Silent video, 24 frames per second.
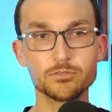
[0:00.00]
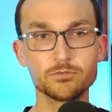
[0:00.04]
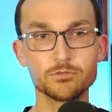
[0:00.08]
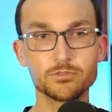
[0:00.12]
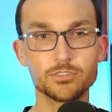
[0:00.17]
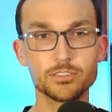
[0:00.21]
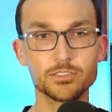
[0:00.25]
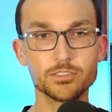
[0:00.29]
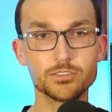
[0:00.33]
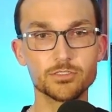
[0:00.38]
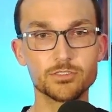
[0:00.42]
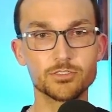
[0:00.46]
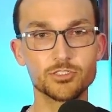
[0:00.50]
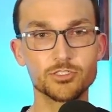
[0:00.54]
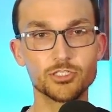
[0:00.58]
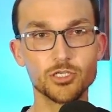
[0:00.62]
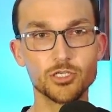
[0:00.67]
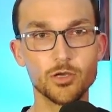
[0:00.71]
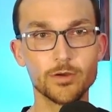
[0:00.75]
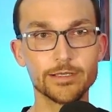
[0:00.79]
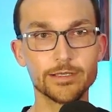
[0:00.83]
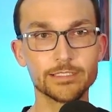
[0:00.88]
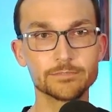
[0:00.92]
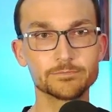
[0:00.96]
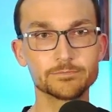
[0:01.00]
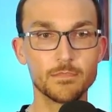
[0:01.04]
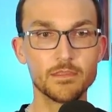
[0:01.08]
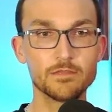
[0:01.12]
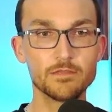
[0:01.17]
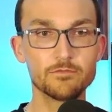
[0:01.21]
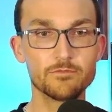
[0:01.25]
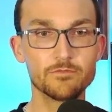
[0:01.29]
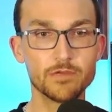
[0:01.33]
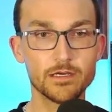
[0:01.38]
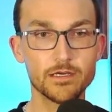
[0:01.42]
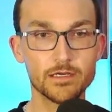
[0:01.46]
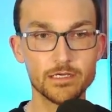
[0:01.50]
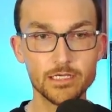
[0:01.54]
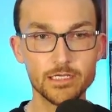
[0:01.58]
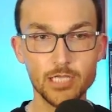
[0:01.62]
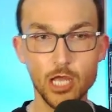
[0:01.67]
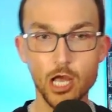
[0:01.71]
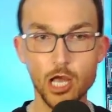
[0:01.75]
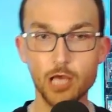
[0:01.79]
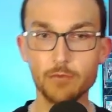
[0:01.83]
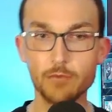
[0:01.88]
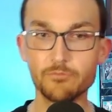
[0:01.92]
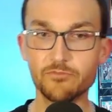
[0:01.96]
just showing very
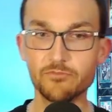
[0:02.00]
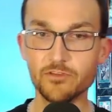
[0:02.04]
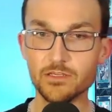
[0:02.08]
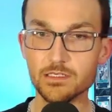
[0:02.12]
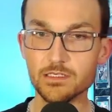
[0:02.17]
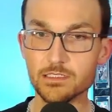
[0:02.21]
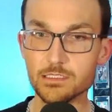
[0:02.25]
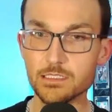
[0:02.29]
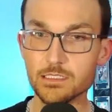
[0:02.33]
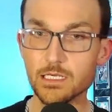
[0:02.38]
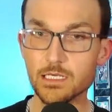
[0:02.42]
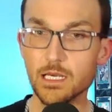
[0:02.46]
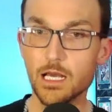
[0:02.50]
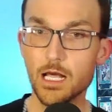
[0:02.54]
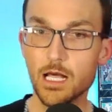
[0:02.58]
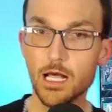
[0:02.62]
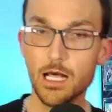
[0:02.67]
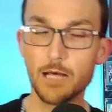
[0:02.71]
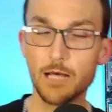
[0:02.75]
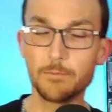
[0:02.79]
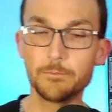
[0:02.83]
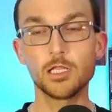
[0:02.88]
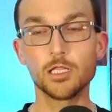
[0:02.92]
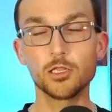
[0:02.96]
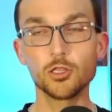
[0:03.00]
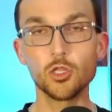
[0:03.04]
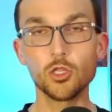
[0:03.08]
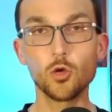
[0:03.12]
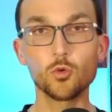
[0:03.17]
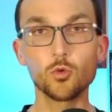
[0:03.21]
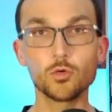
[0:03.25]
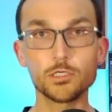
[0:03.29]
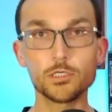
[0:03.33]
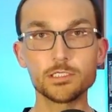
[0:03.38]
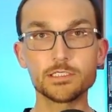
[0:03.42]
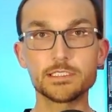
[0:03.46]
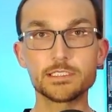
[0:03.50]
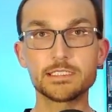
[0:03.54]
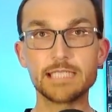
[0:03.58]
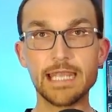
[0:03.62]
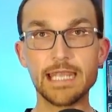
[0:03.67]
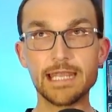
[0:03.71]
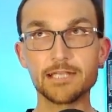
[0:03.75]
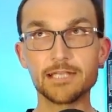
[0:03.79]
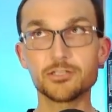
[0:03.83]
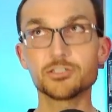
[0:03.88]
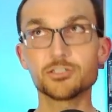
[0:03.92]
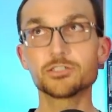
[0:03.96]
obvious lowered
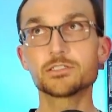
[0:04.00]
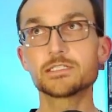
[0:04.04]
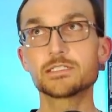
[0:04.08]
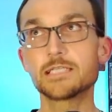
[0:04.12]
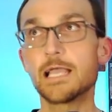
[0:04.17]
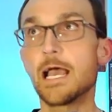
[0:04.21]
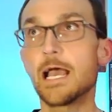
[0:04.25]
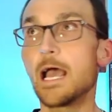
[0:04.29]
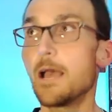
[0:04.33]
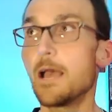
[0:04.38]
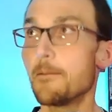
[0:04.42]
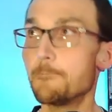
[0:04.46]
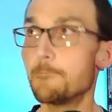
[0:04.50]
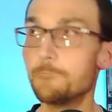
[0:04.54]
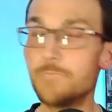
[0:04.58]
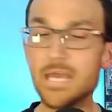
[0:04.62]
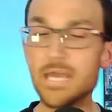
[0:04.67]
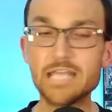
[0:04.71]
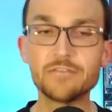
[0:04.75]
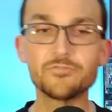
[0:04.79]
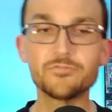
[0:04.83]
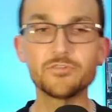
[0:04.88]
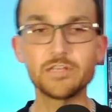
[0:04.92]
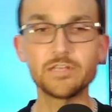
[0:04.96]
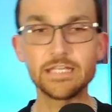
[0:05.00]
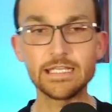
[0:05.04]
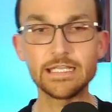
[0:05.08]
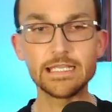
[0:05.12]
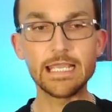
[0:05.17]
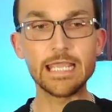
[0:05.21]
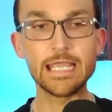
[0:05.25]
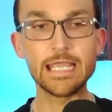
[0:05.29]
standards benefiting a